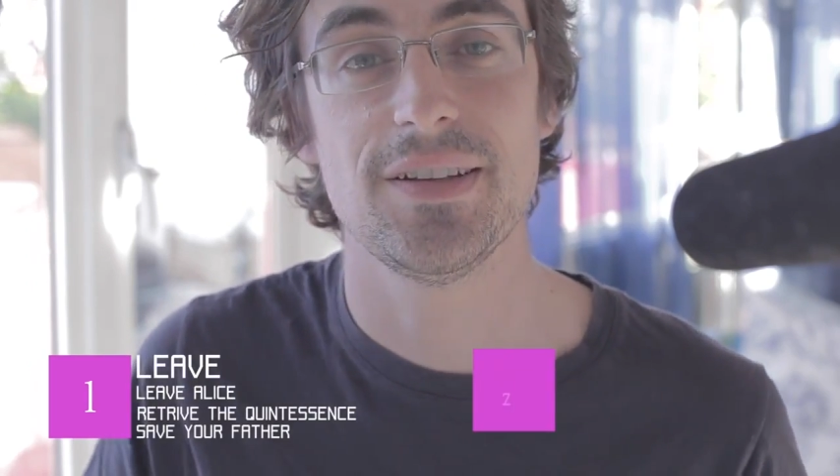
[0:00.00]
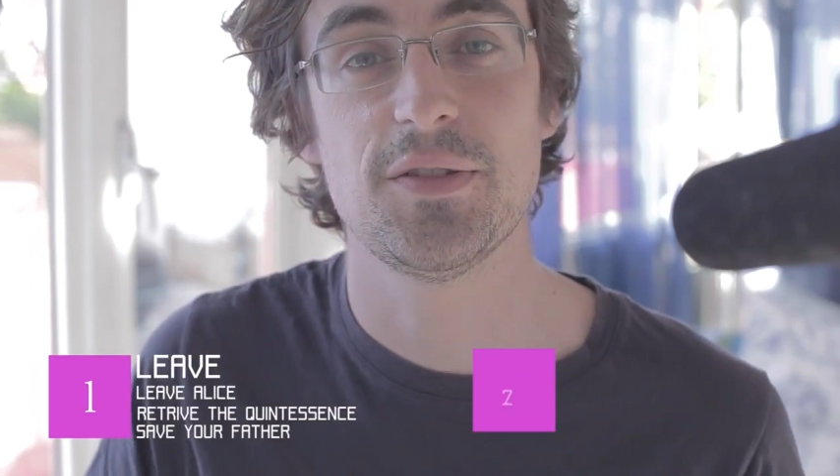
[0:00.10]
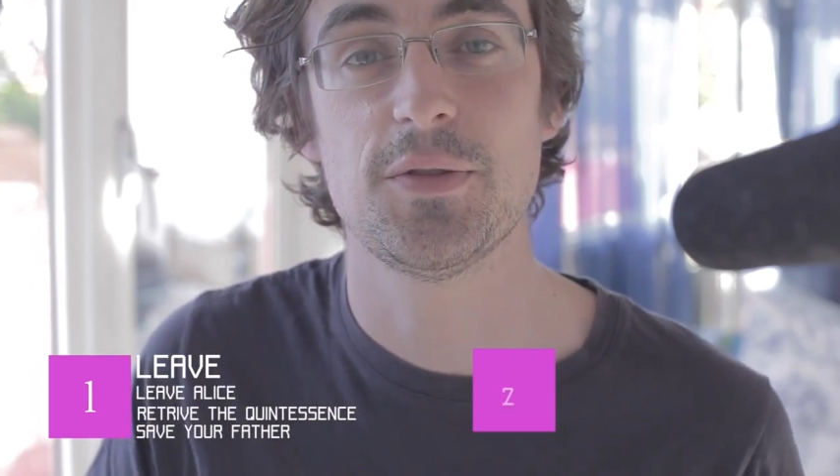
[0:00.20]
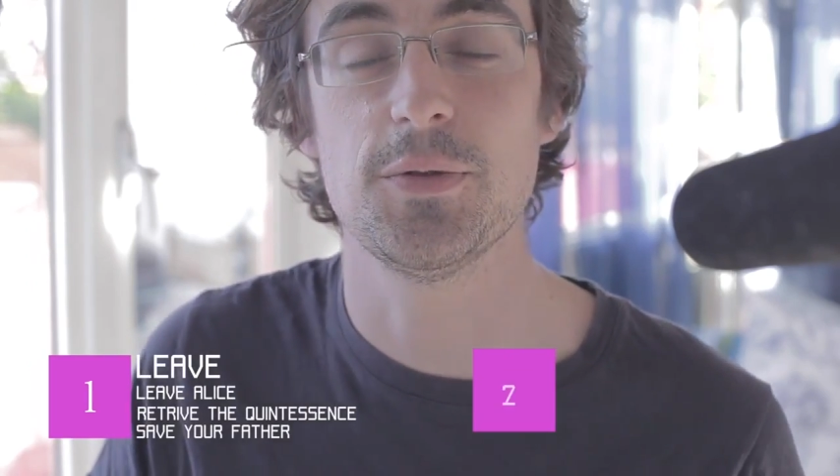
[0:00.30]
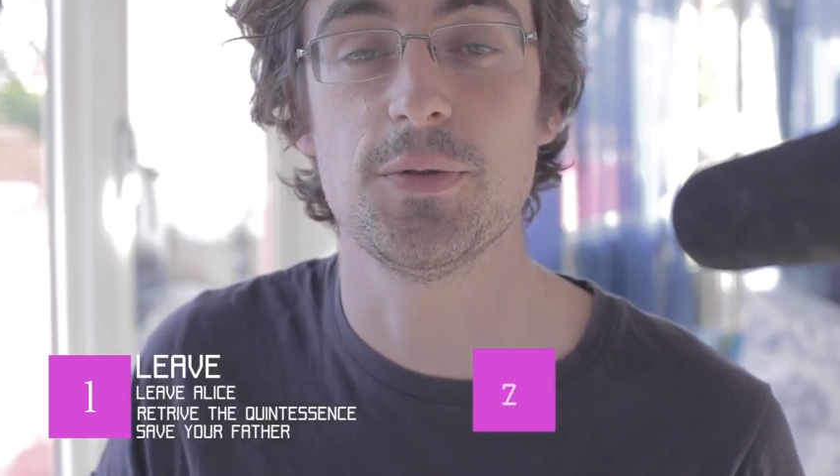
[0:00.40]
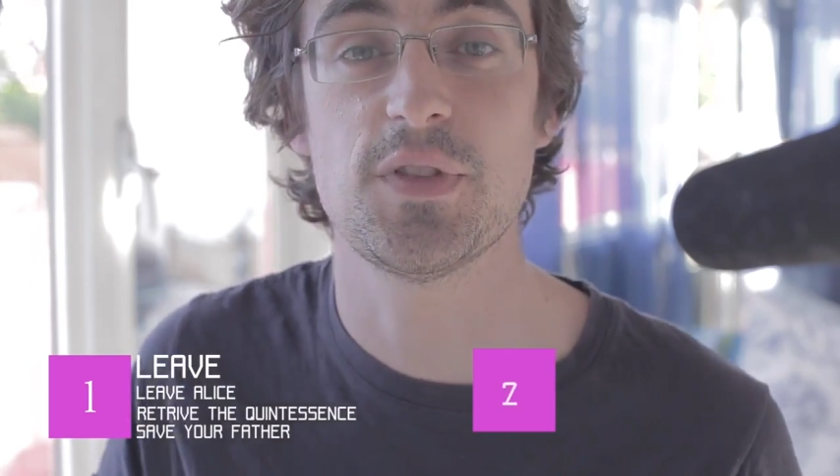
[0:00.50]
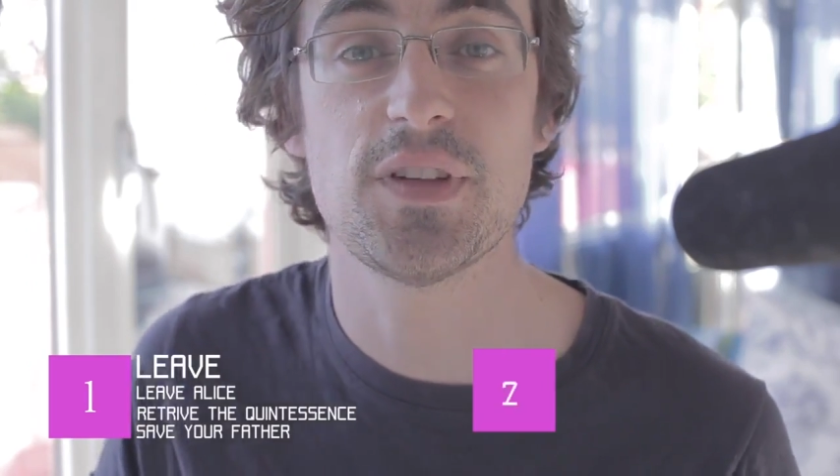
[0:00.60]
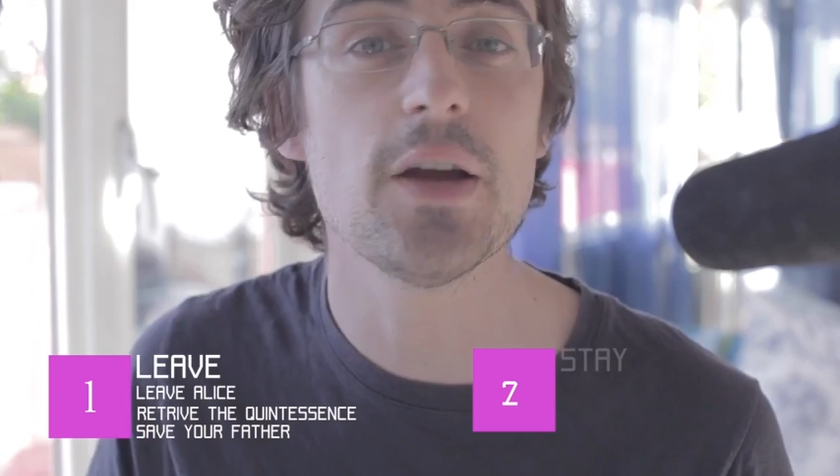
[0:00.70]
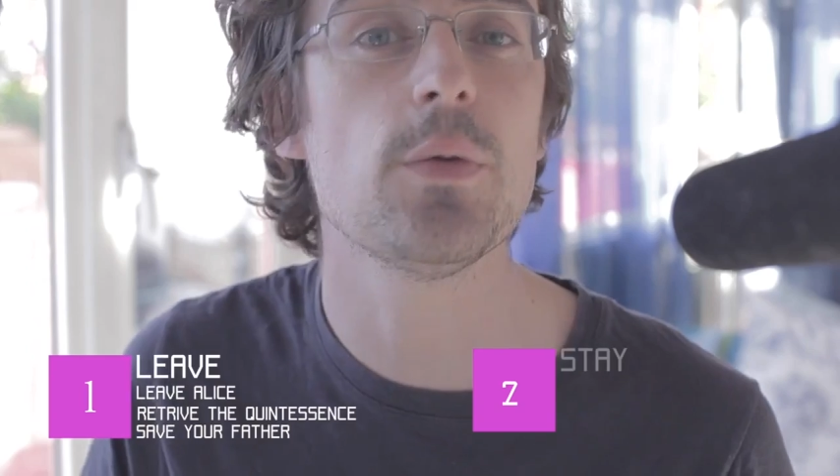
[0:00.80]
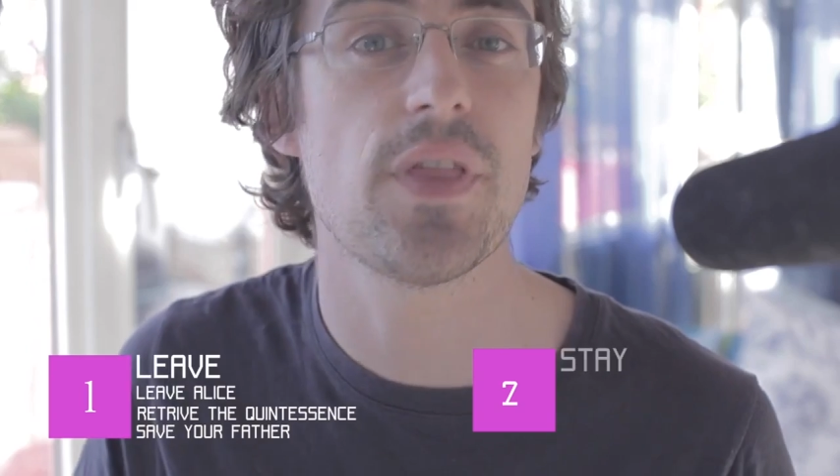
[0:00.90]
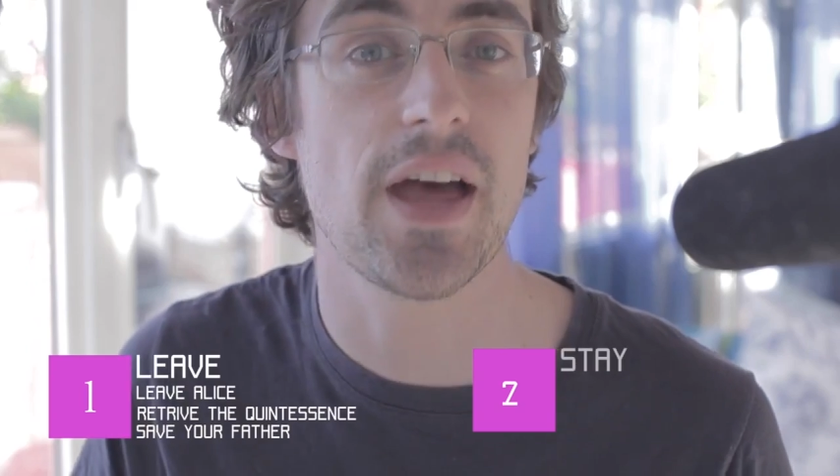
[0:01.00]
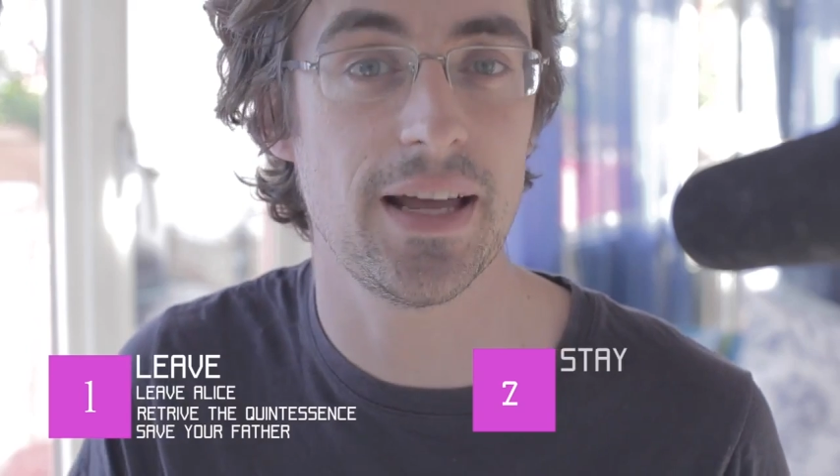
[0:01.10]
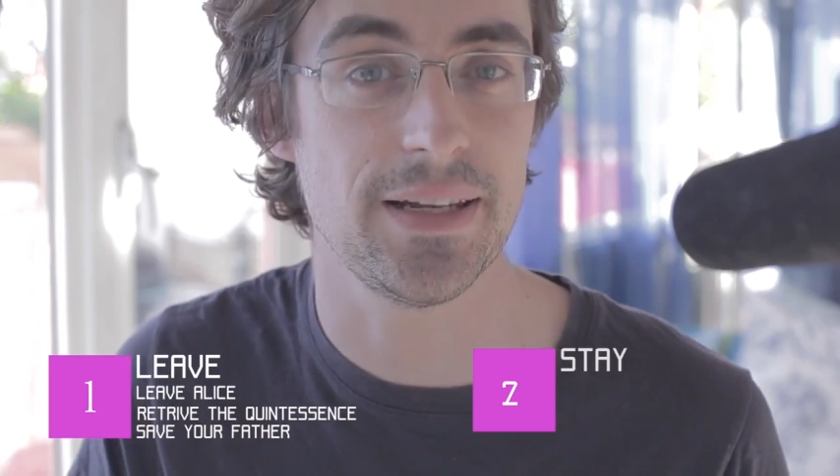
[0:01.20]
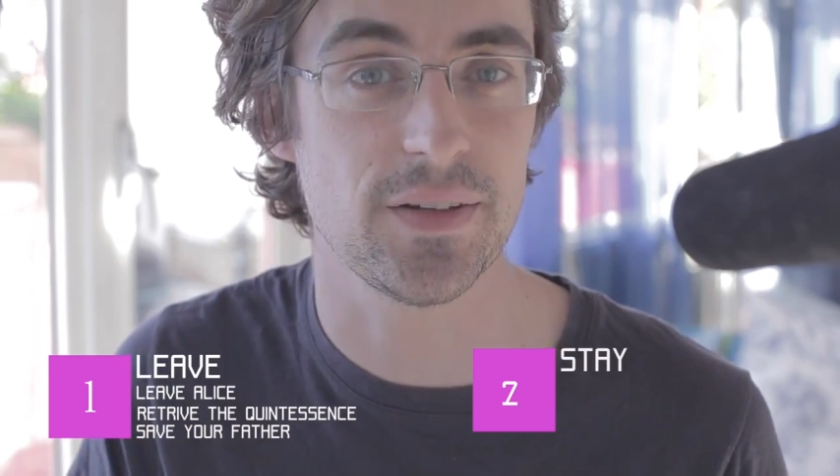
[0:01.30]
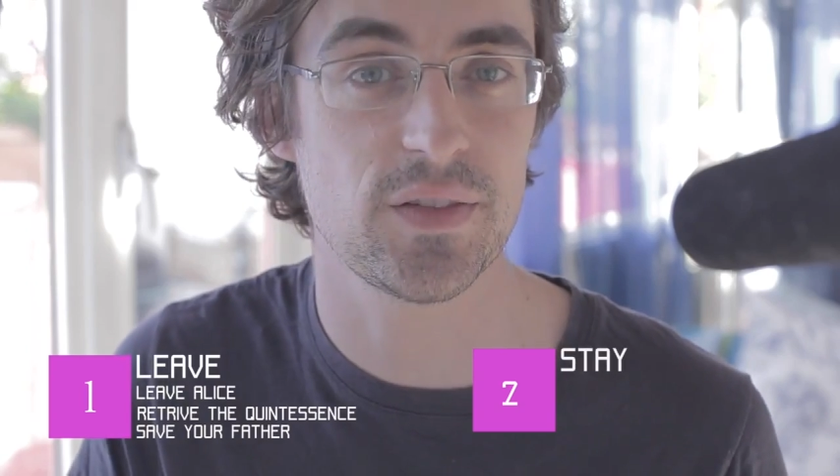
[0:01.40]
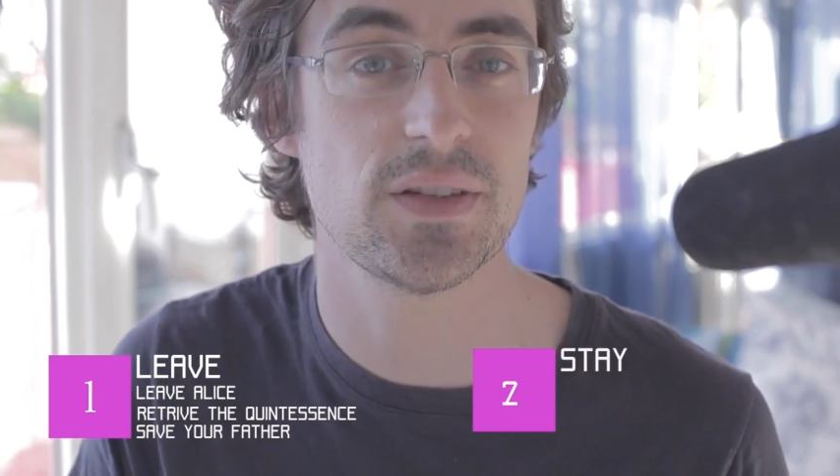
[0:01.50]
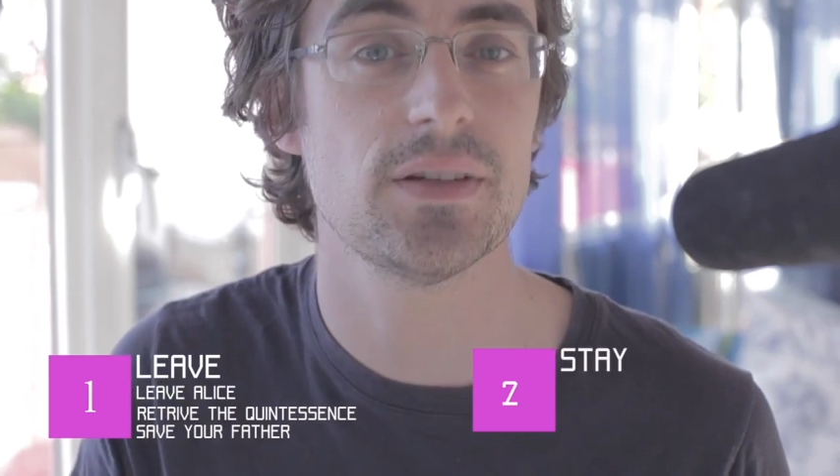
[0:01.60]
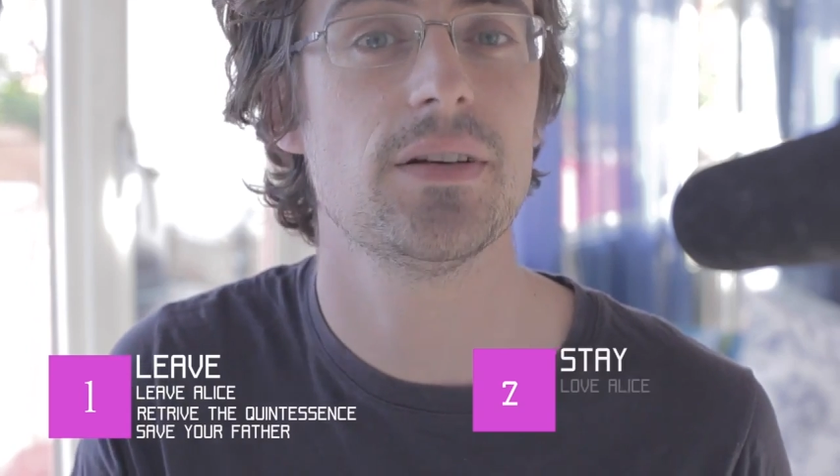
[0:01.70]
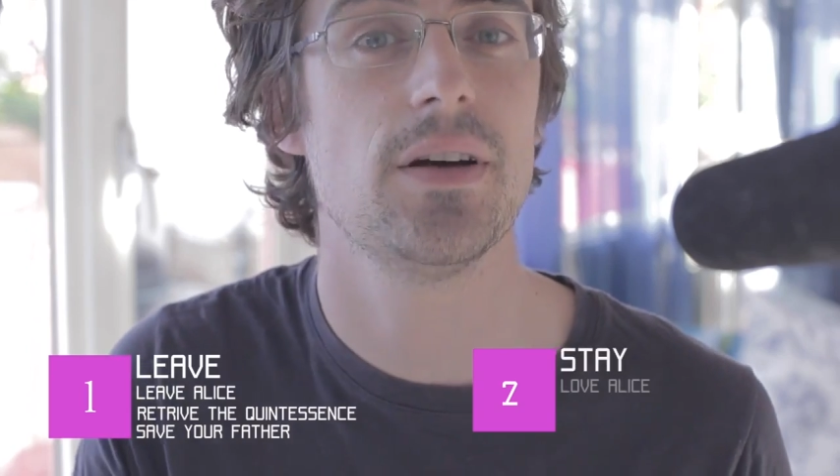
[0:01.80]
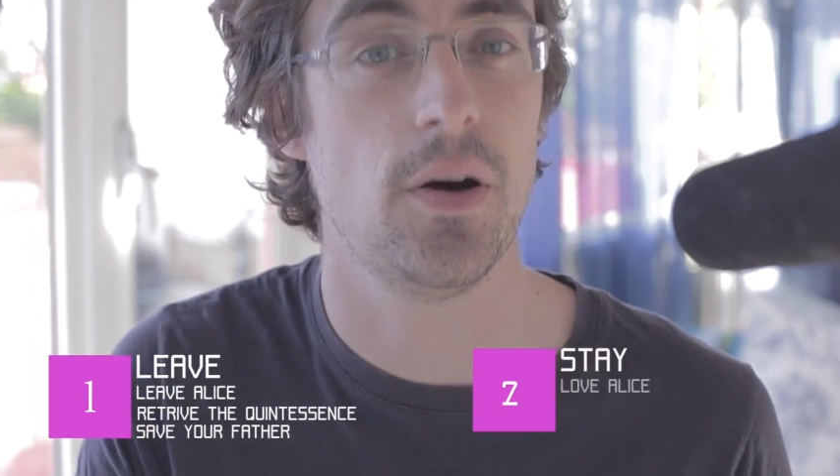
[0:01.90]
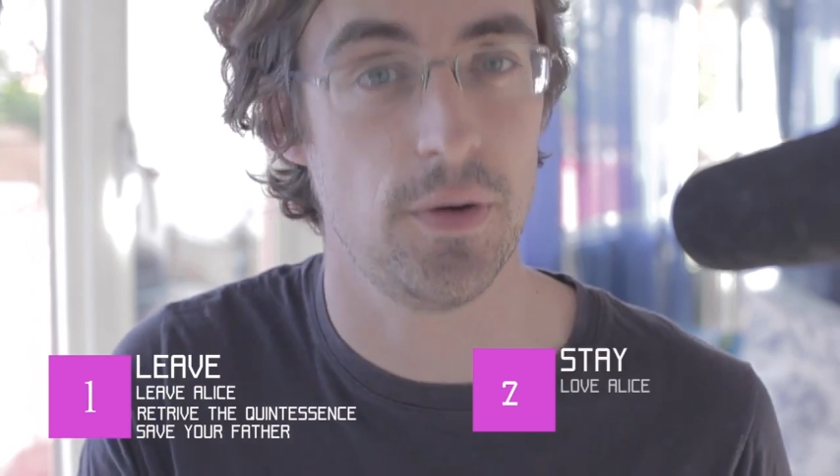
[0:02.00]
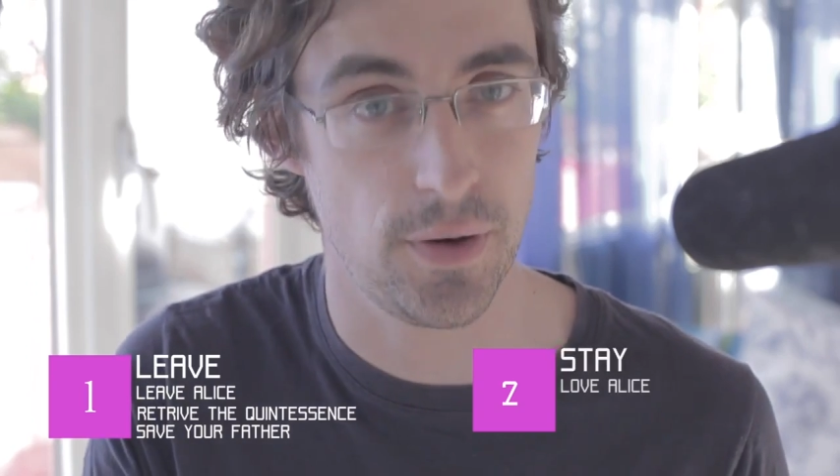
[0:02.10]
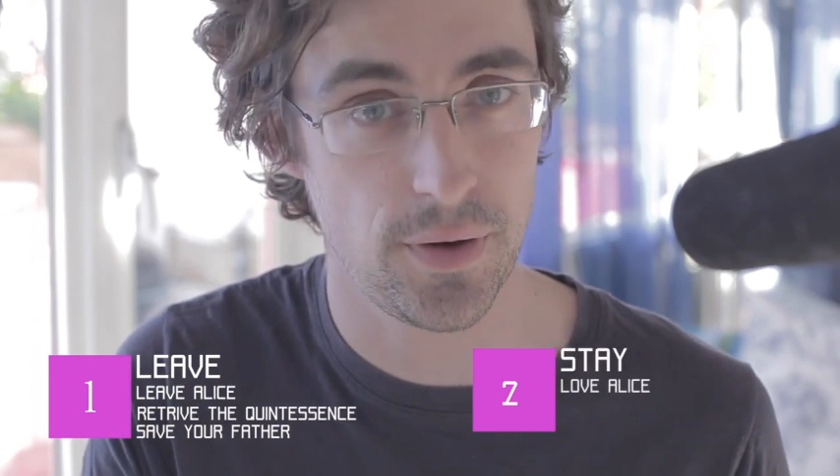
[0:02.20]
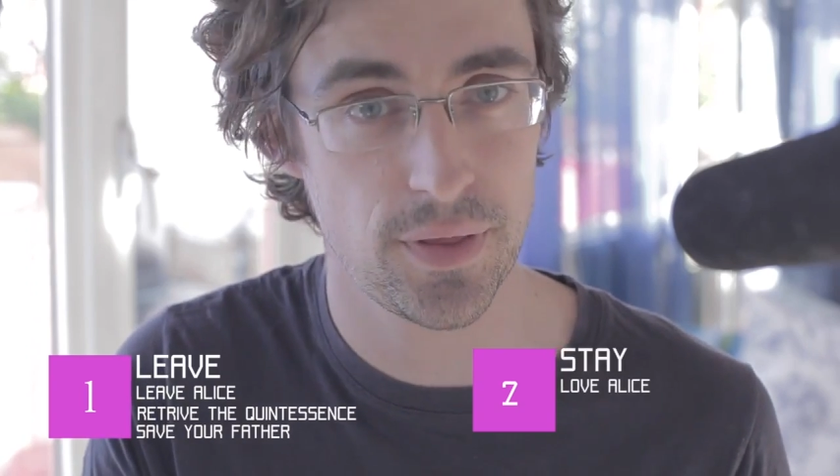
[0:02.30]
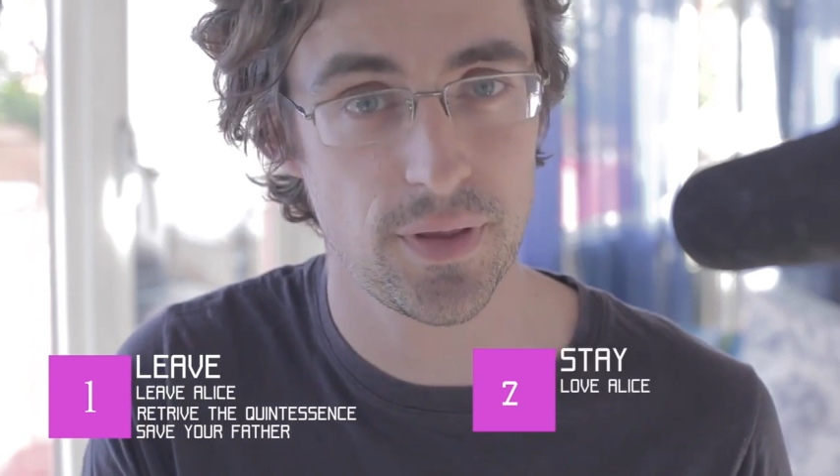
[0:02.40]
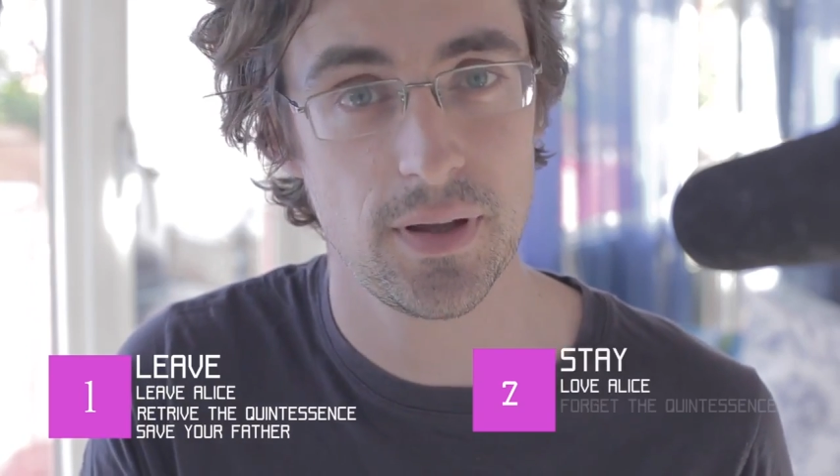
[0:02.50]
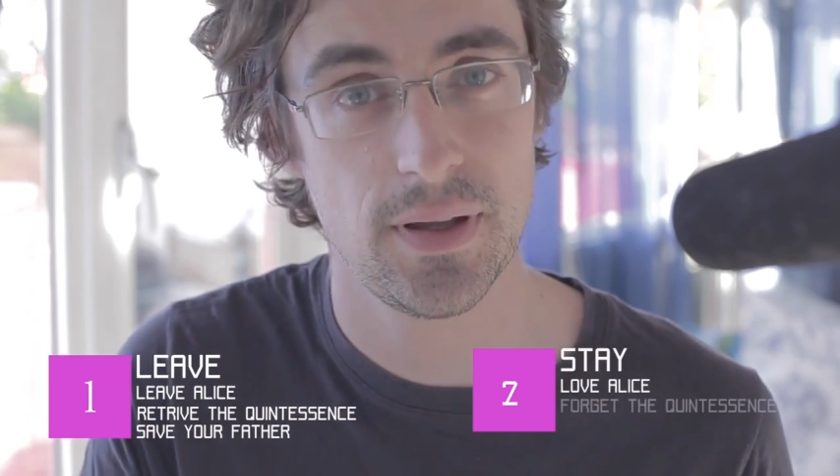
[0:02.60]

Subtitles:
is to stay with Alice on Earth